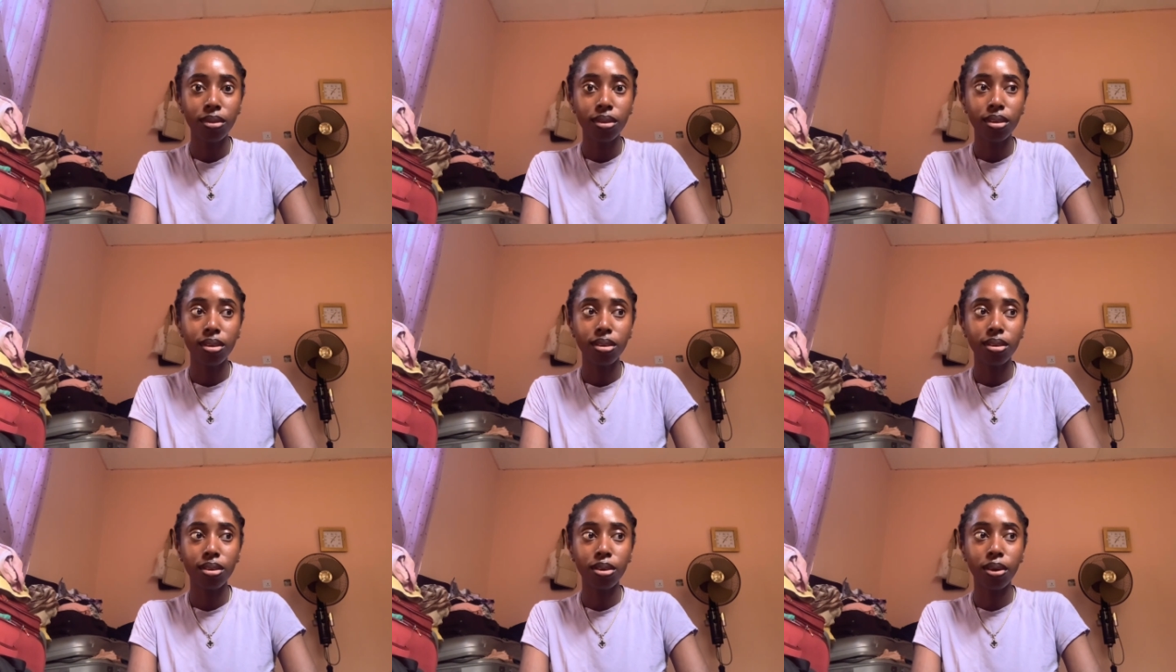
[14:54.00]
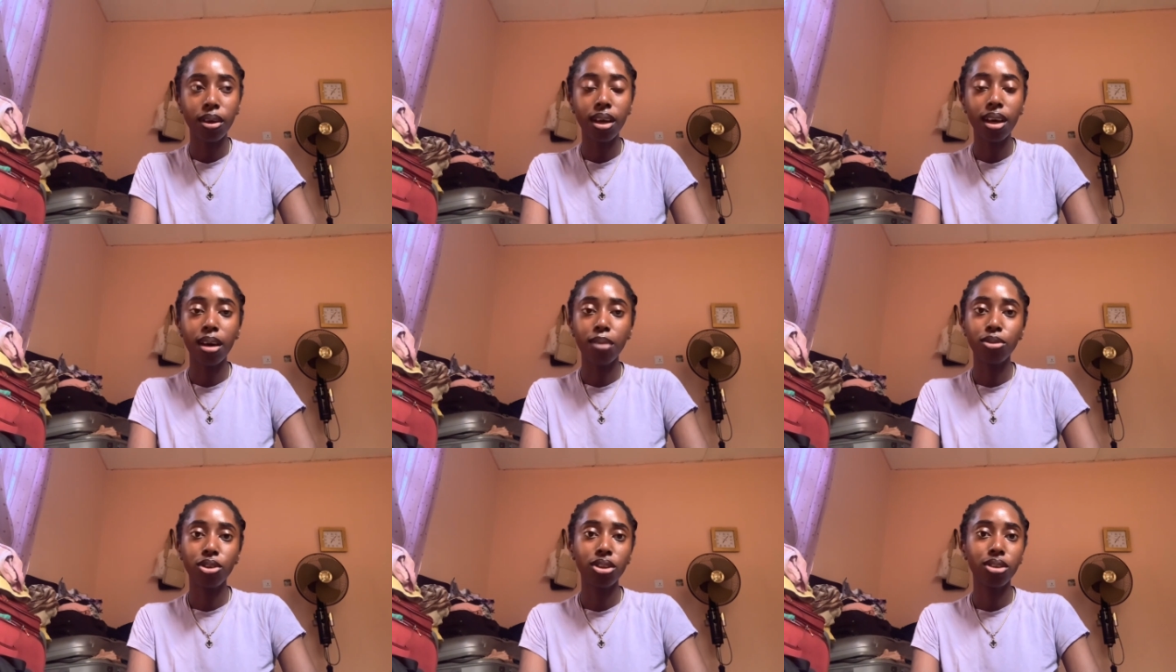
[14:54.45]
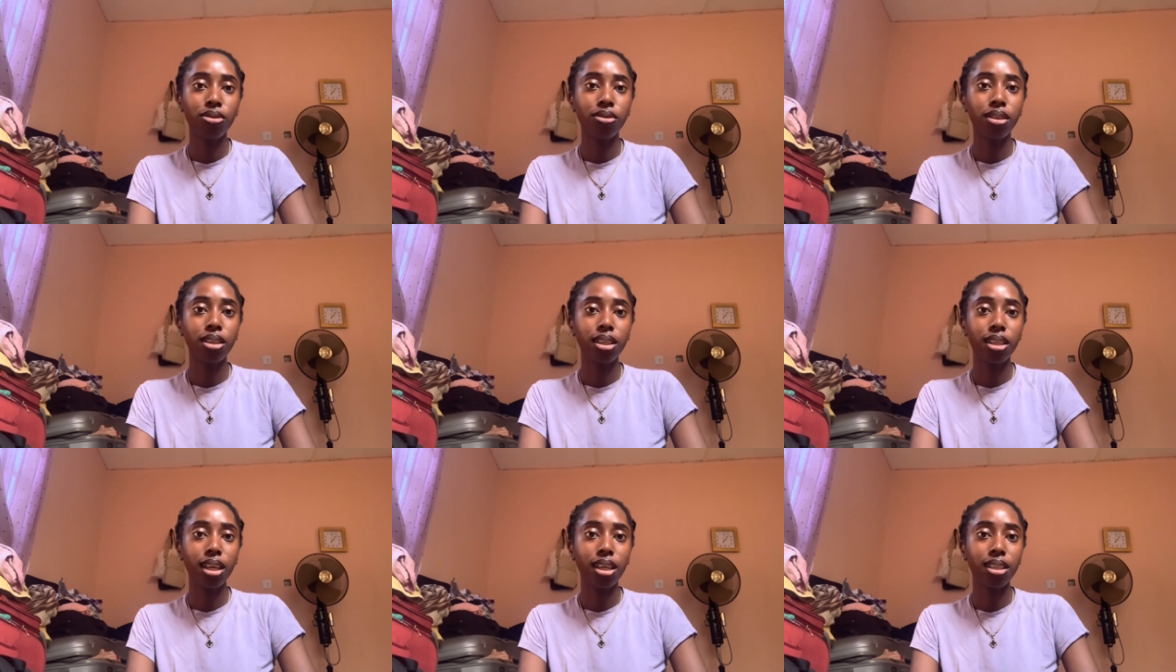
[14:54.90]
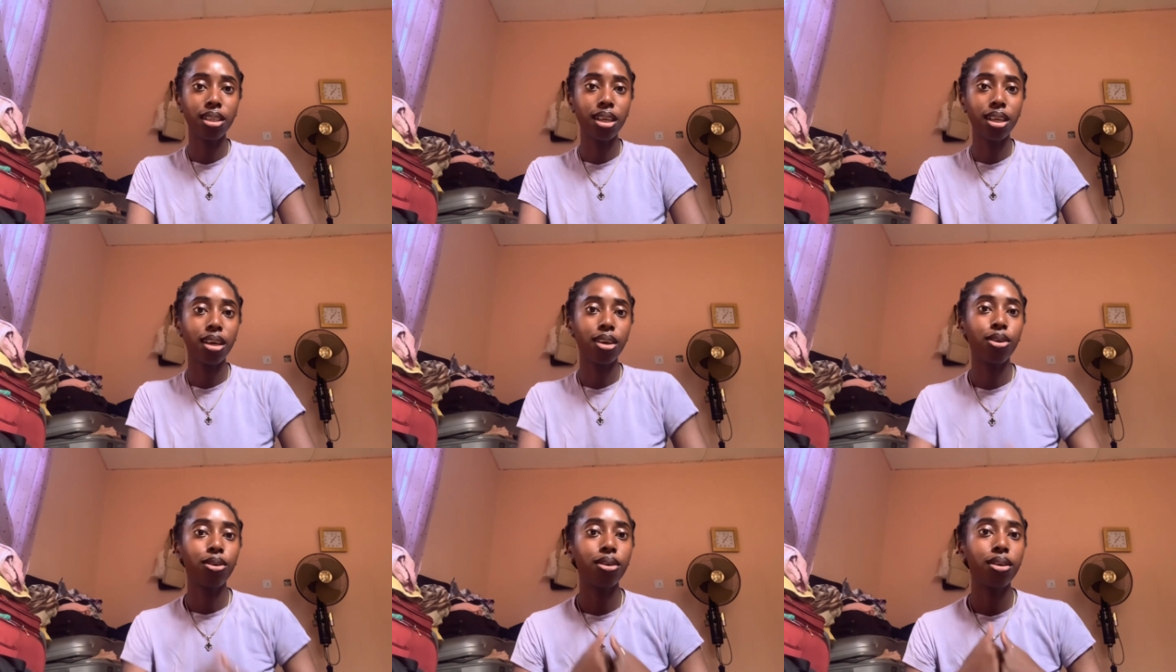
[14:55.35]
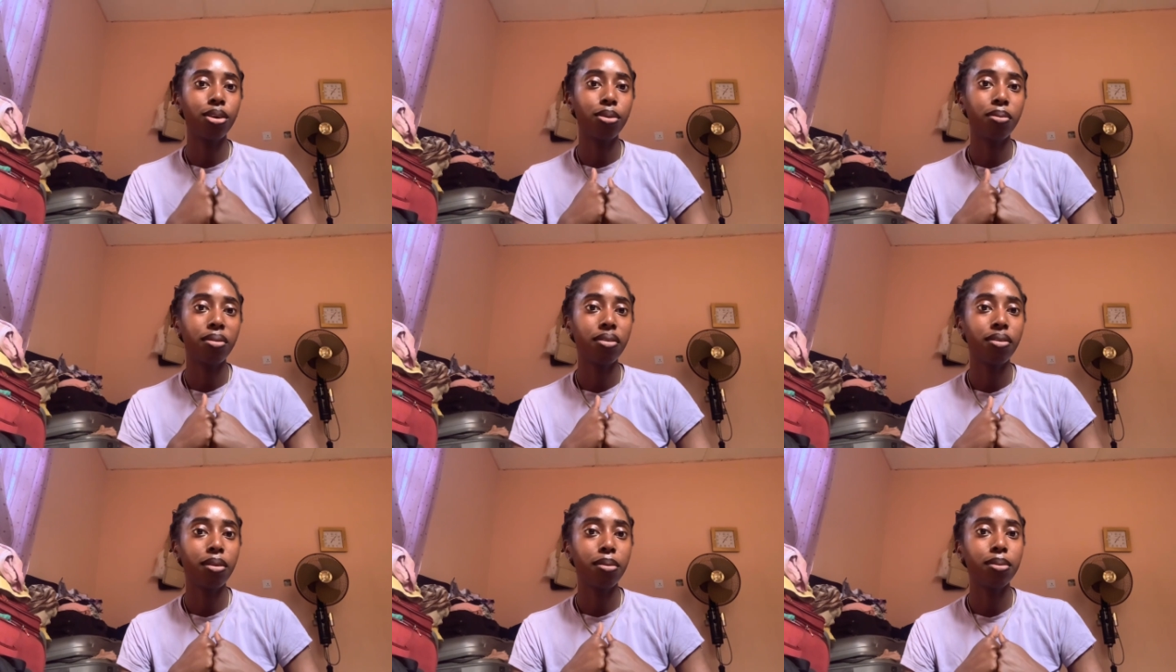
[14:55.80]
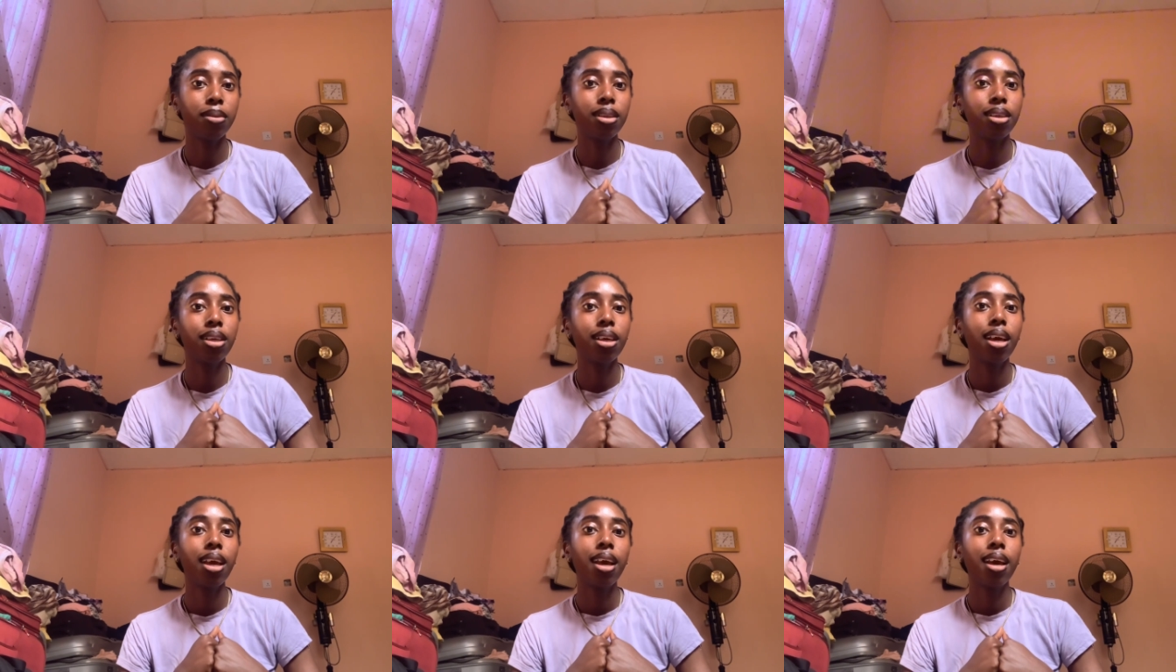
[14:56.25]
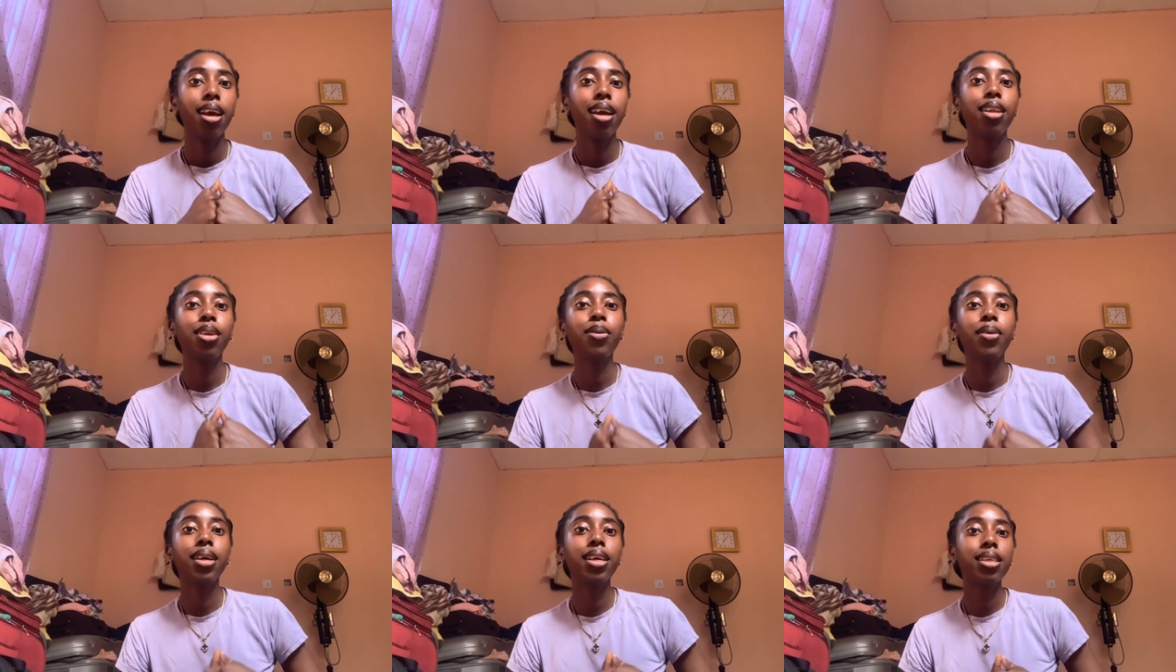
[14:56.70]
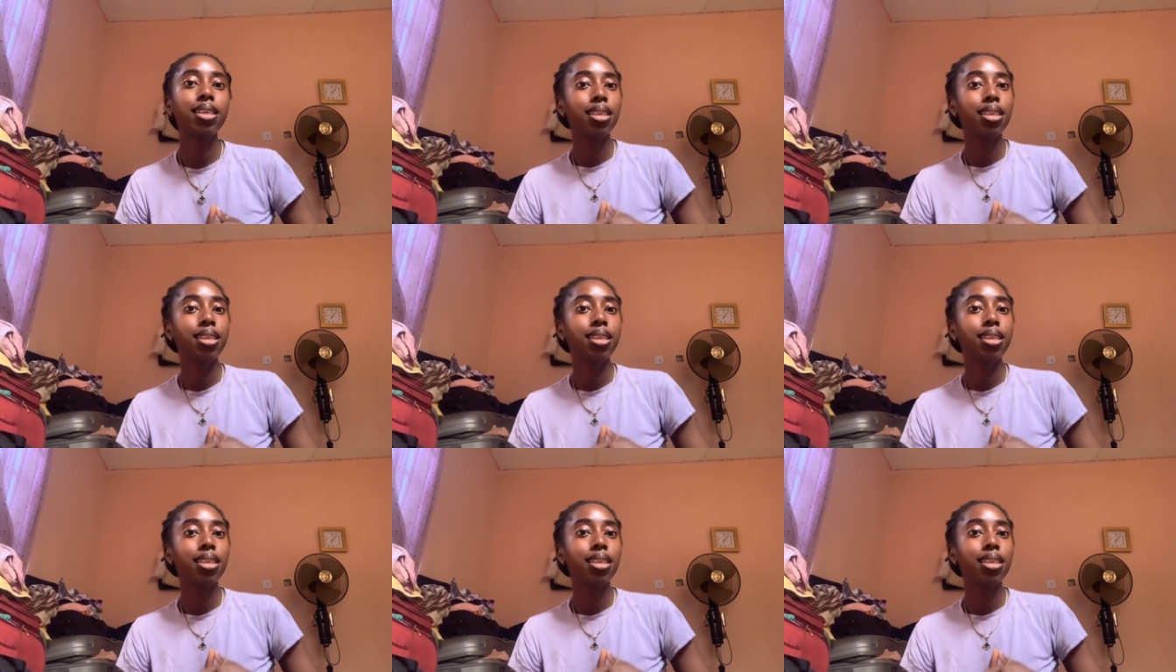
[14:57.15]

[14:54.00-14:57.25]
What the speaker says: So yeah, I'm just really glad that God helped my family. Anyways,